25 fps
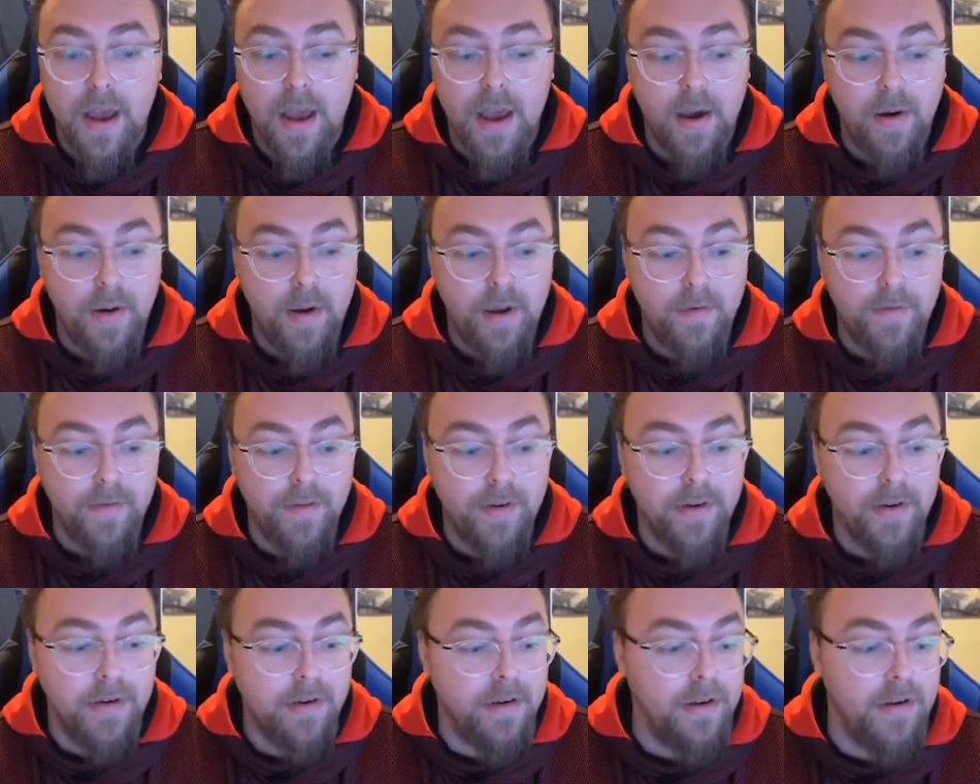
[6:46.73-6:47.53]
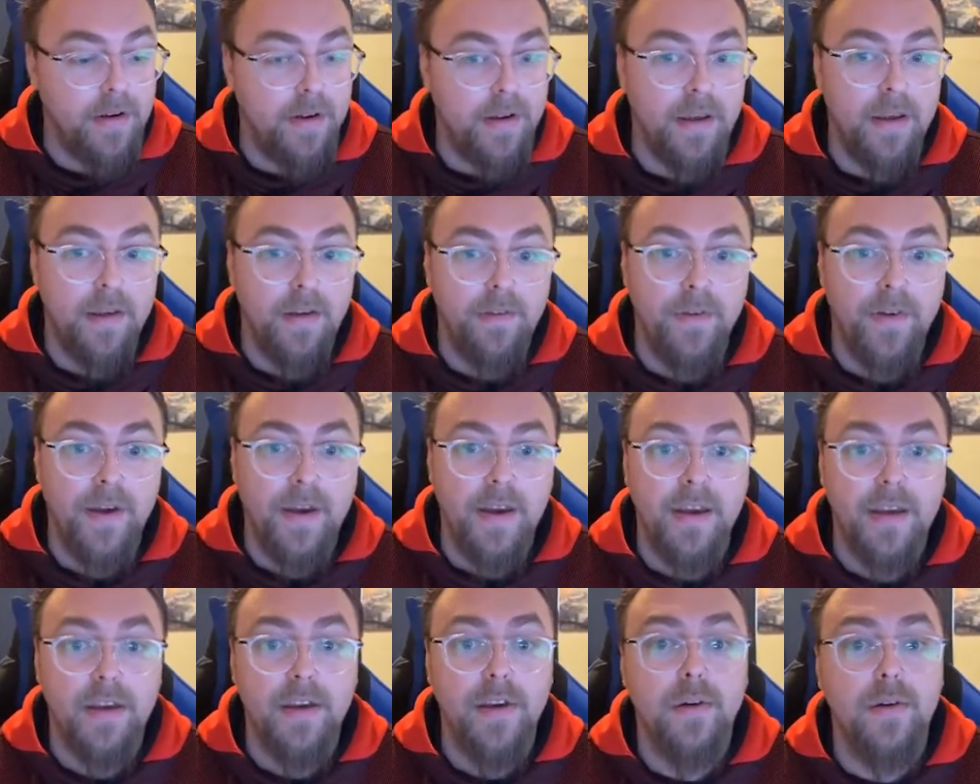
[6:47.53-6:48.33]
However, if
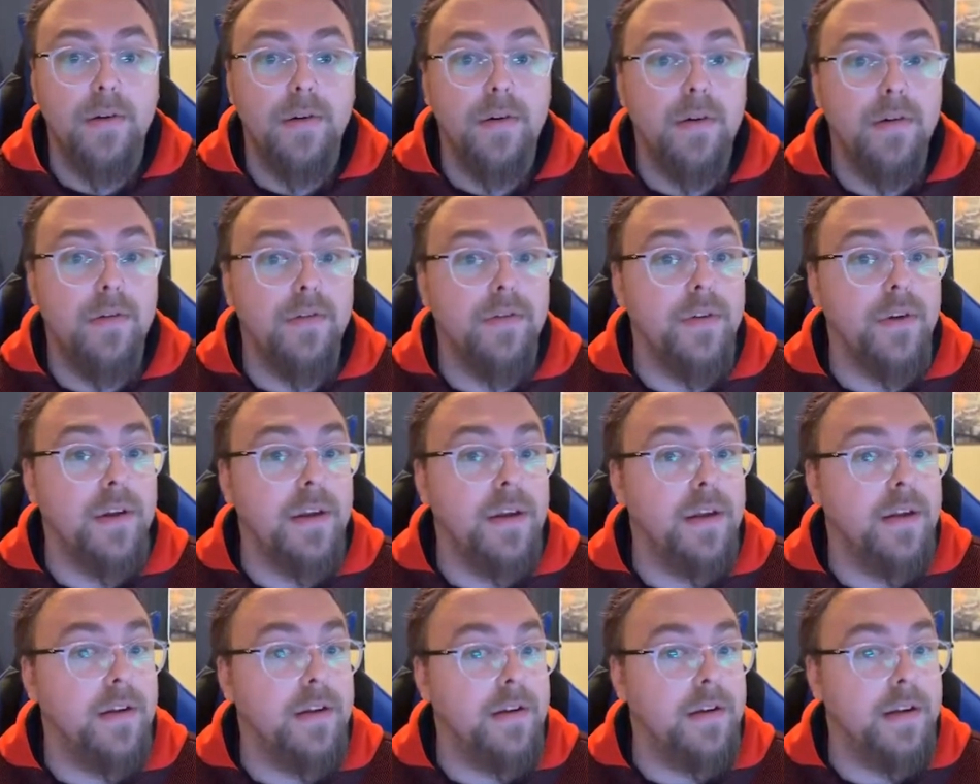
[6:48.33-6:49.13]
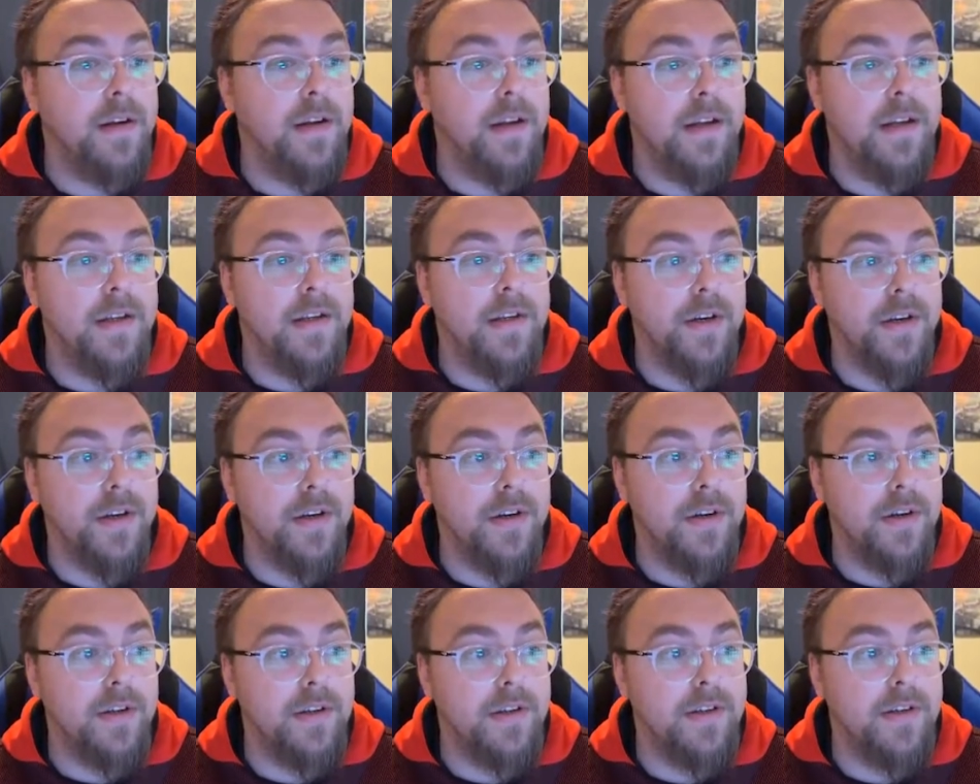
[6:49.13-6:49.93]
I go over here and I
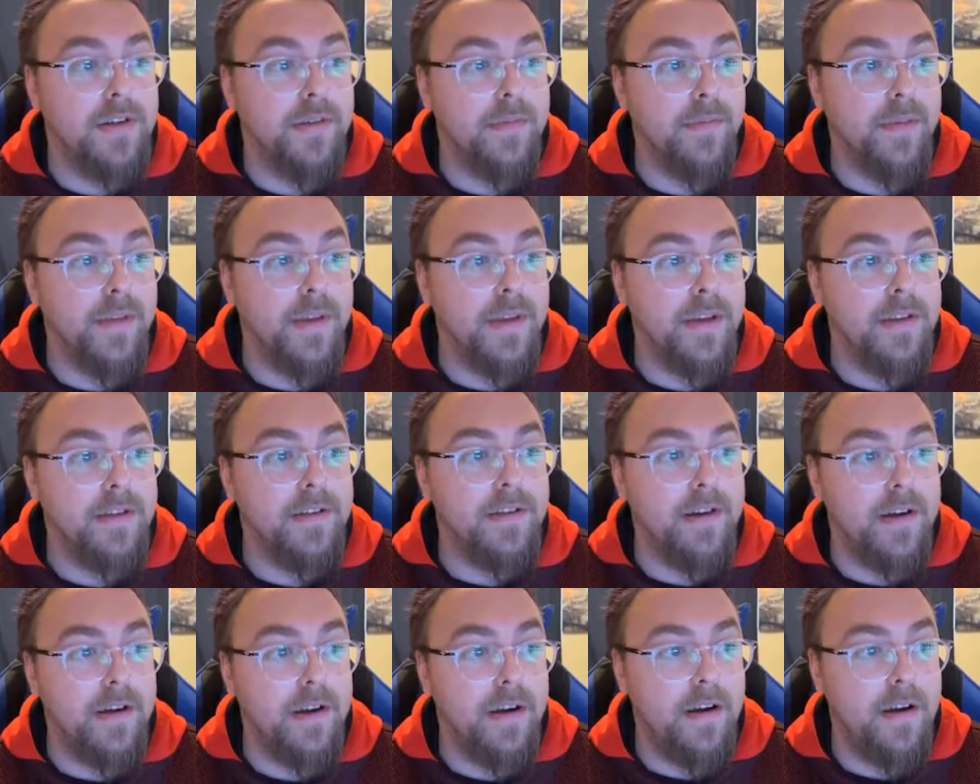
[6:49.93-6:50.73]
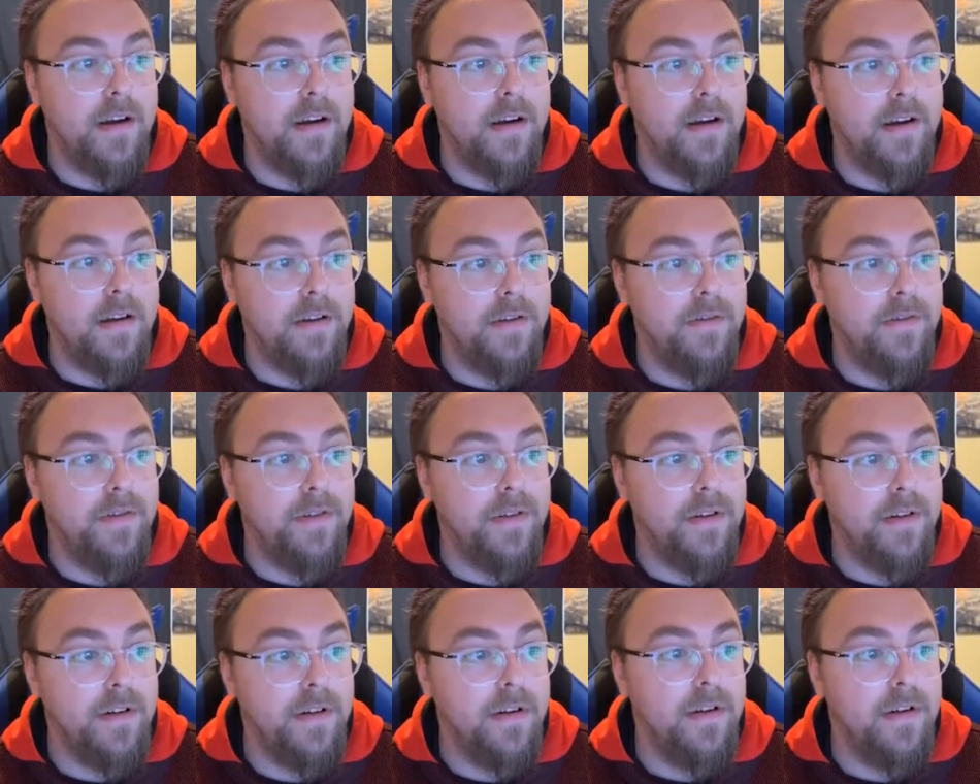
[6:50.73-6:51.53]
turn some things
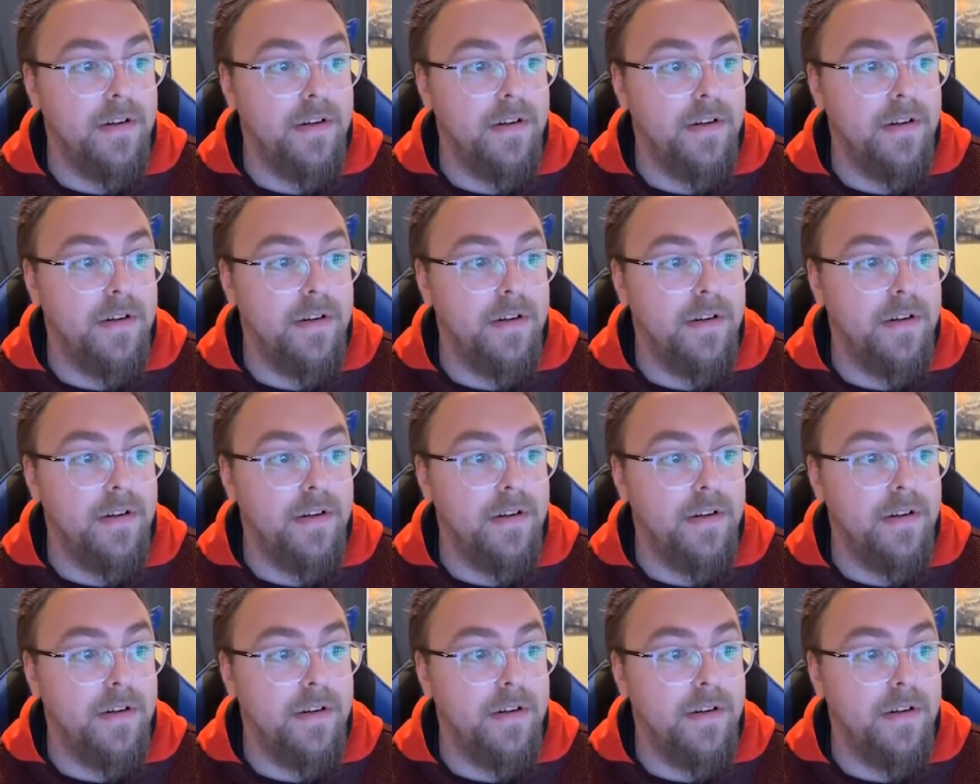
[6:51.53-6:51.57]
off,